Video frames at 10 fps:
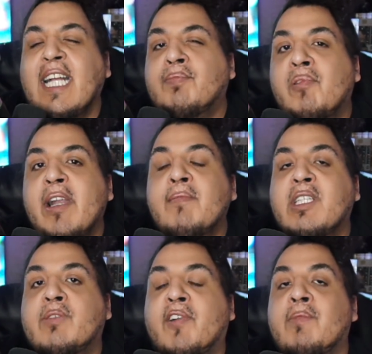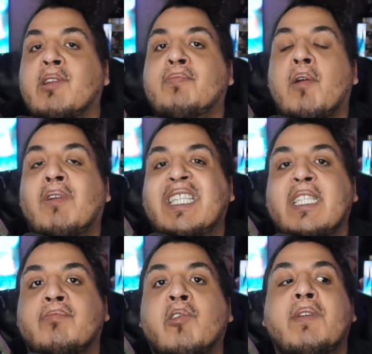that's pretty much for the most part what
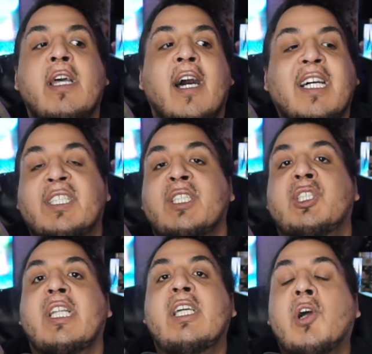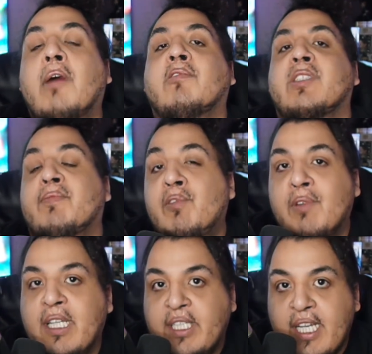this movie essentially covers, if you
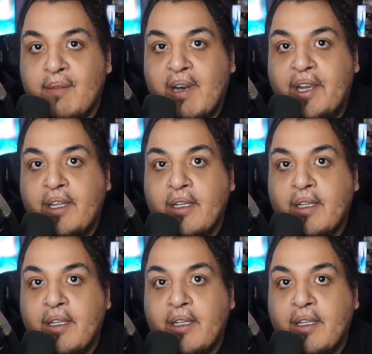really think about